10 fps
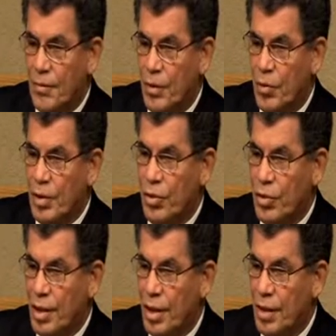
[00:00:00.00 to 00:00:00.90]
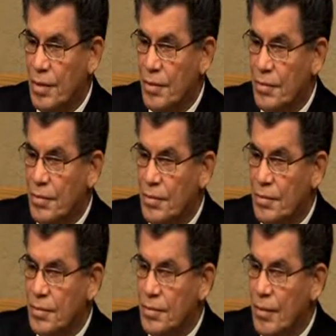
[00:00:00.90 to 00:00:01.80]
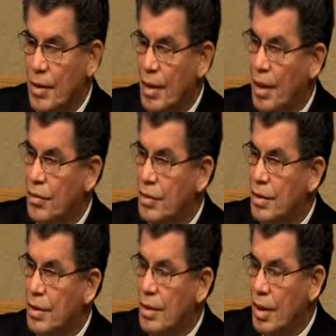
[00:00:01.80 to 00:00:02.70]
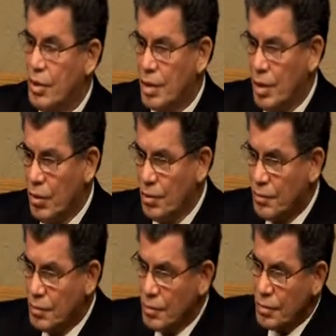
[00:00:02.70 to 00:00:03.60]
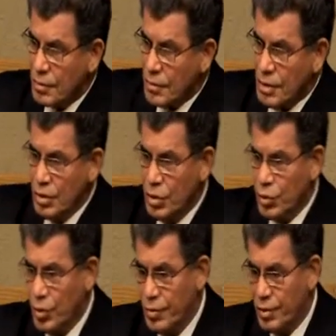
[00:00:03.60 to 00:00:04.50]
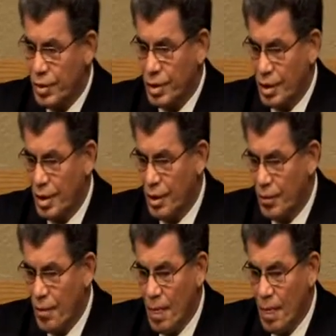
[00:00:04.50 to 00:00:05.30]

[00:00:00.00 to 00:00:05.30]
What do you say? Yes. And so, the scripture is clear.